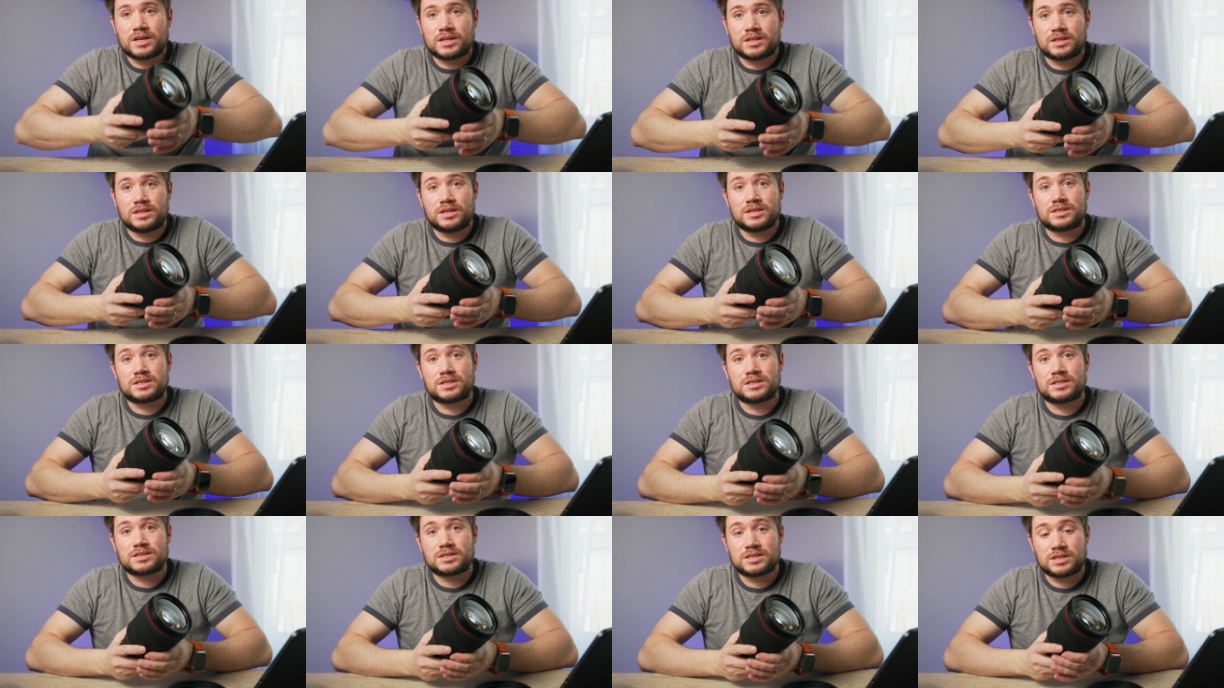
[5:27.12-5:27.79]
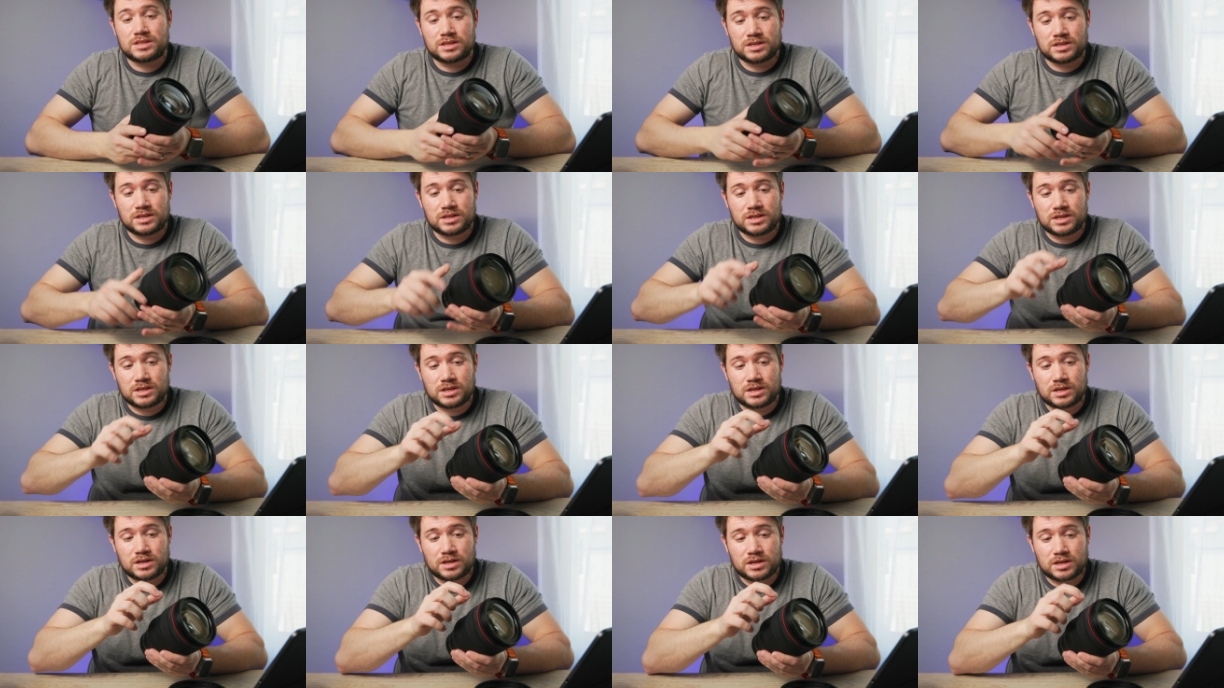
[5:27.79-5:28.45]
This is
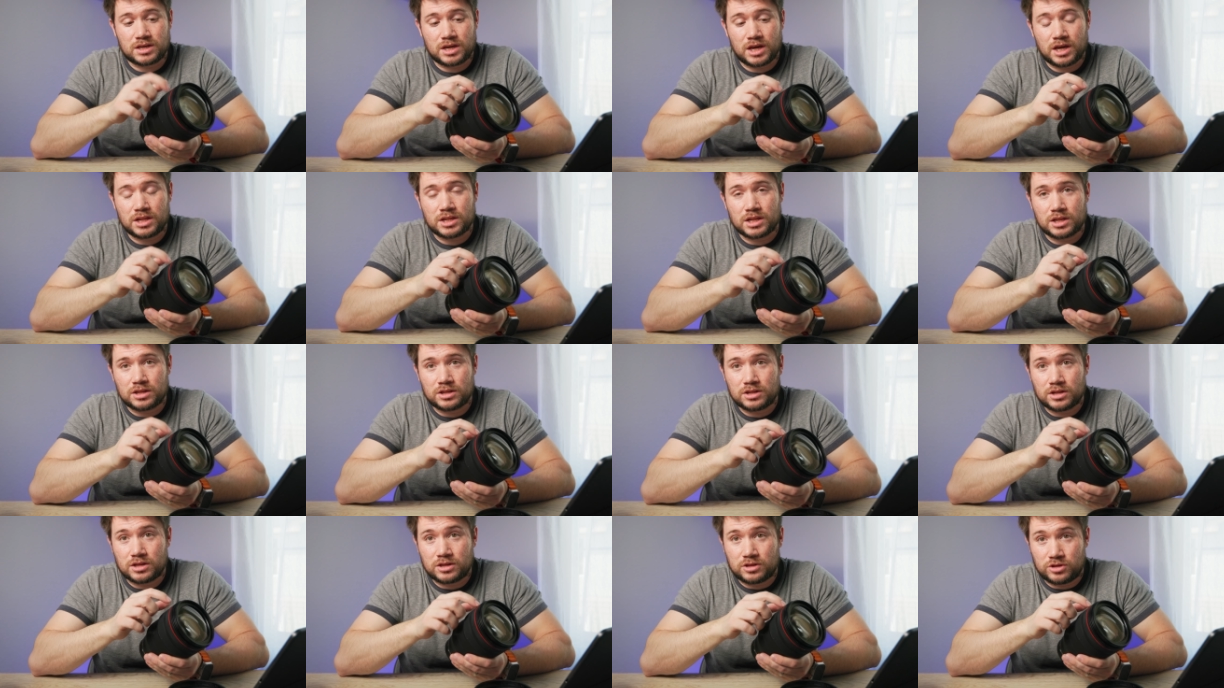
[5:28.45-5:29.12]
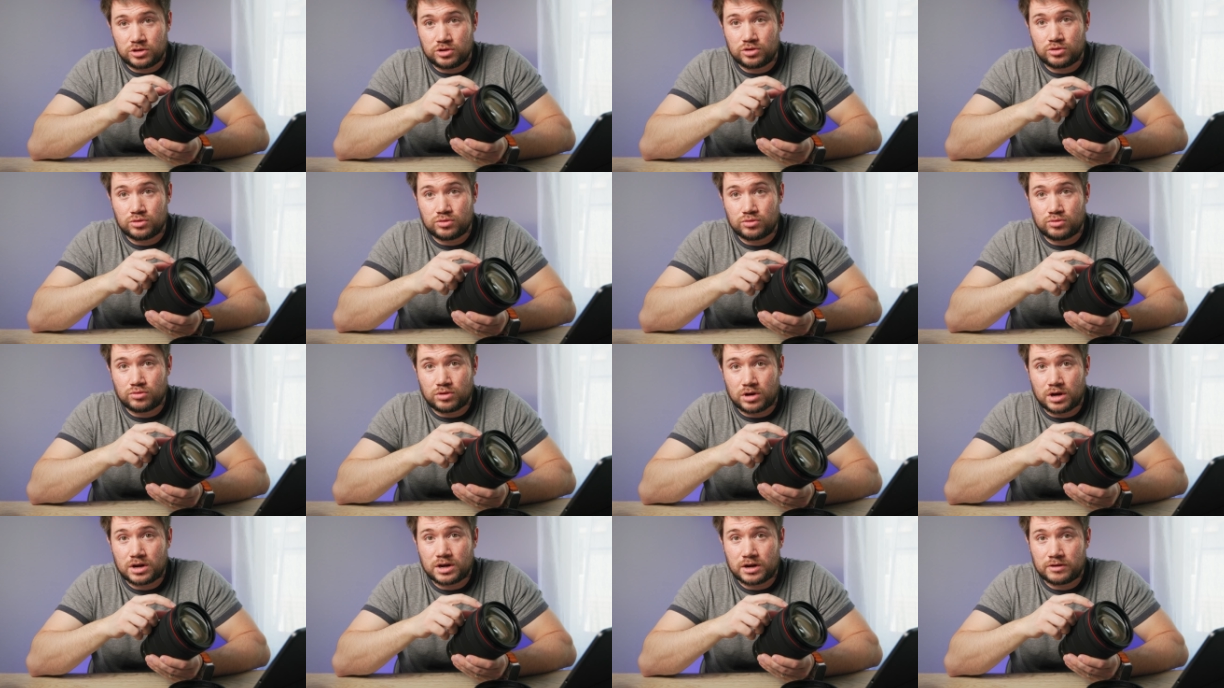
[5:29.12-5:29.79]
the Canon new
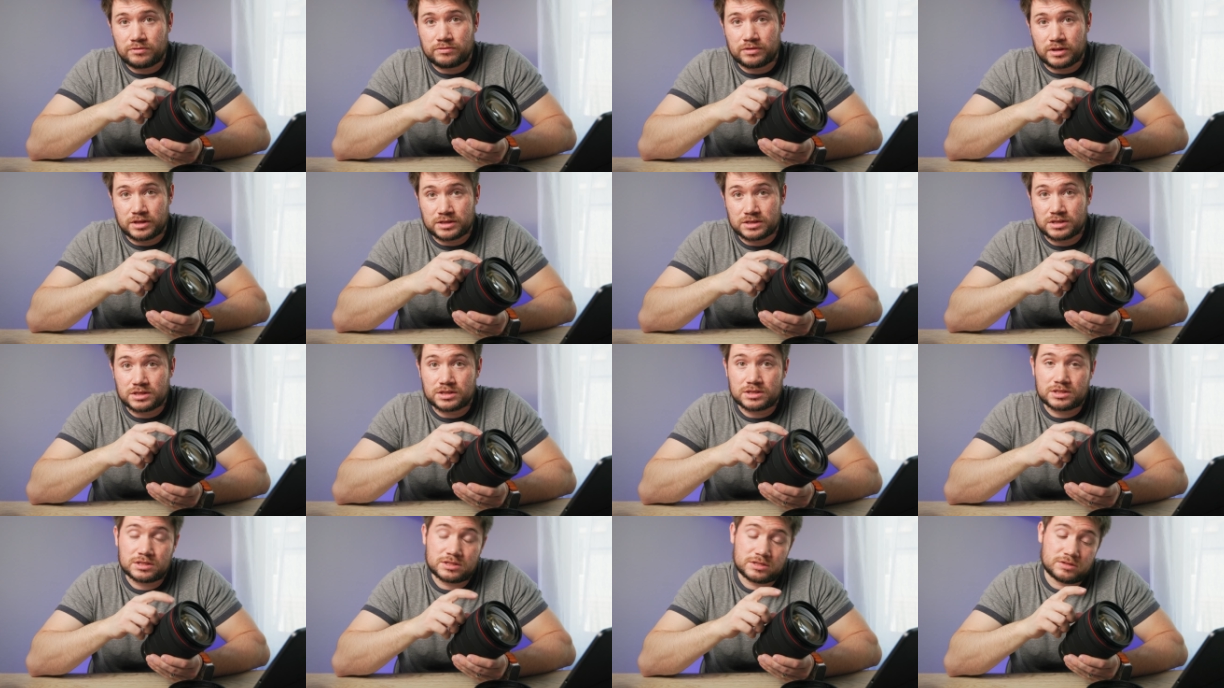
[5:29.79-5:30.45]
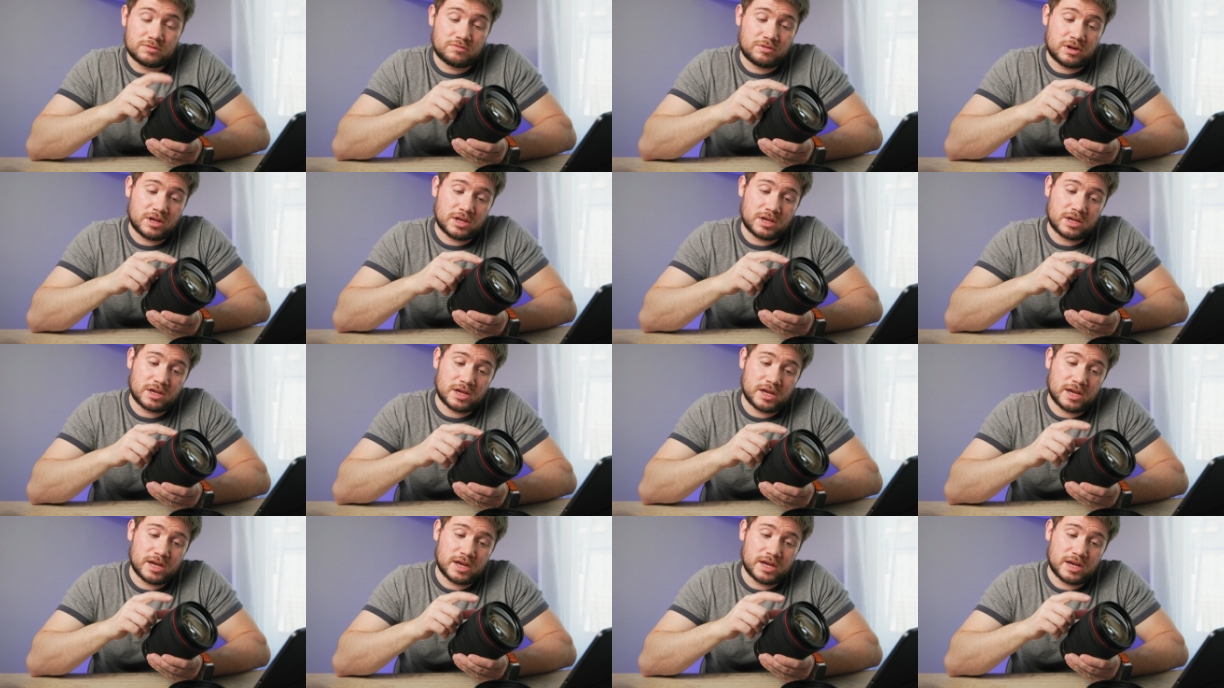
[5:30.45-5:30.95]
RF lenses ring,